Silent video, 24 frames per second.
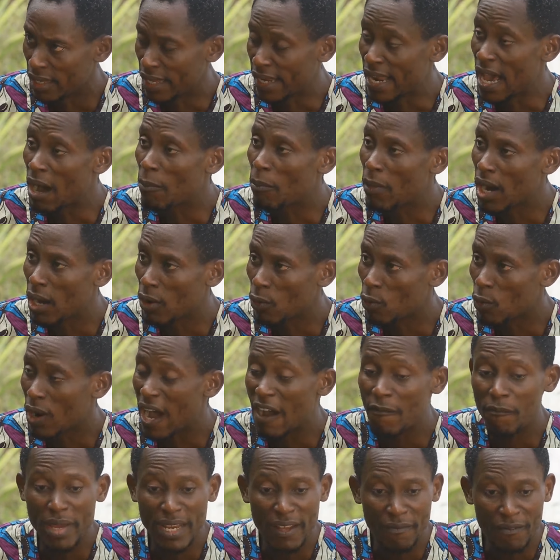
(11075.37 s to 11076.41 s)
in Amangu
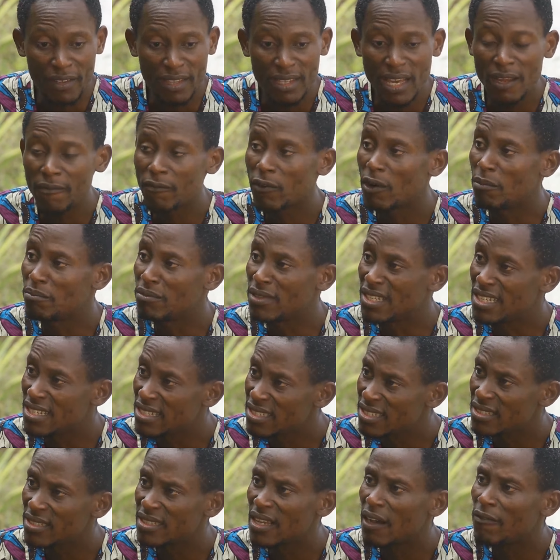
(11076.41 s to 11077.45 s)
have benefited from
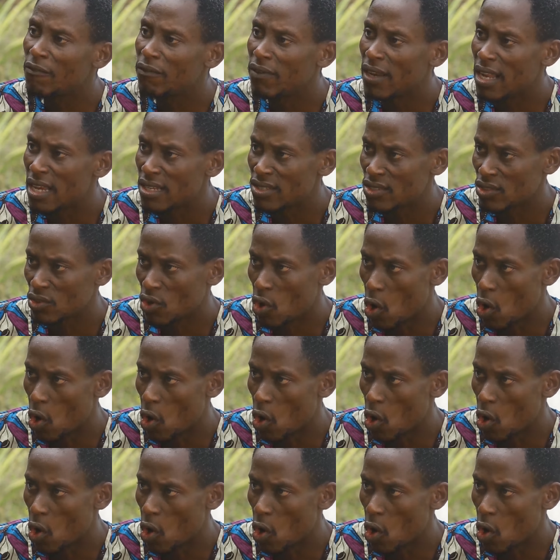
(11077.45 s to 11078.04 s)
this selfless